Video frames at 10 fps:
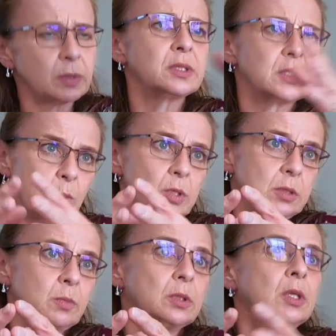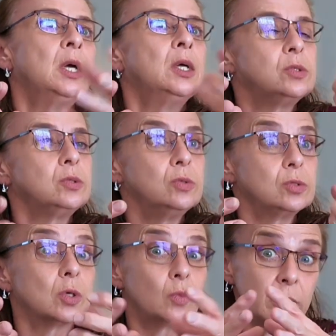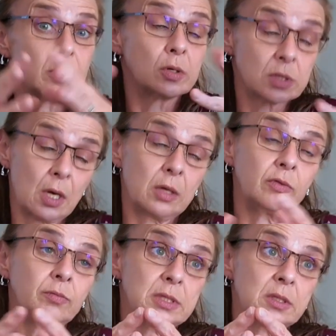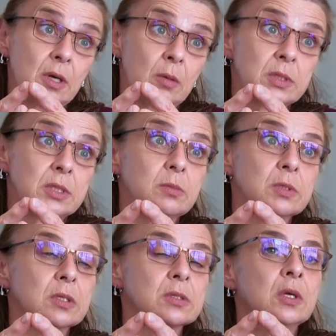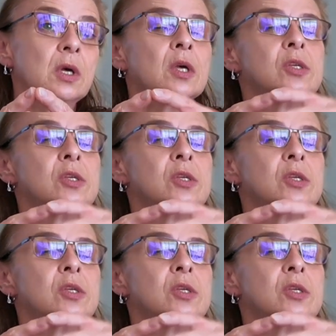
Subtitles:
but it's possible to do so with those kind of mesenchymal stem cells.